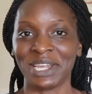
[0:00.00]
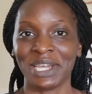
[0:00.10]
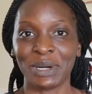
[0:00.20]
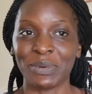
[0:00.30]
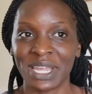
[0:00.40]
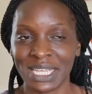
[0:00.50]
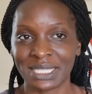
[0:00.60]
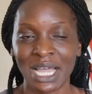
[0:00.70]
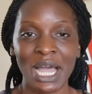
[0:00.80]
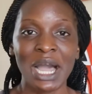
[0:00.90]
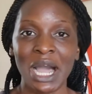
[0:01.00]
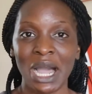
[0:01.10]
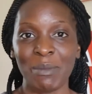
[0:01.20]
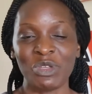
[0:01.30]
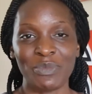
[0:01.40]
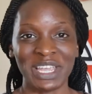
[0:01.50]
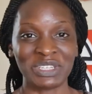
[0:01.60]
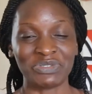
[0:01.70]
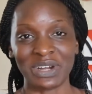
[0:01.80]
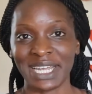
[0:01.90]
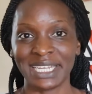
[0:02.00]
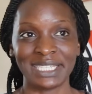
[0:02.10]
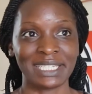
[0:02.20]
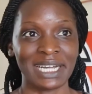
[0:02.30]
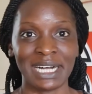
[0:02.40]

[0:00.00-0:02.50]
Airways, you might find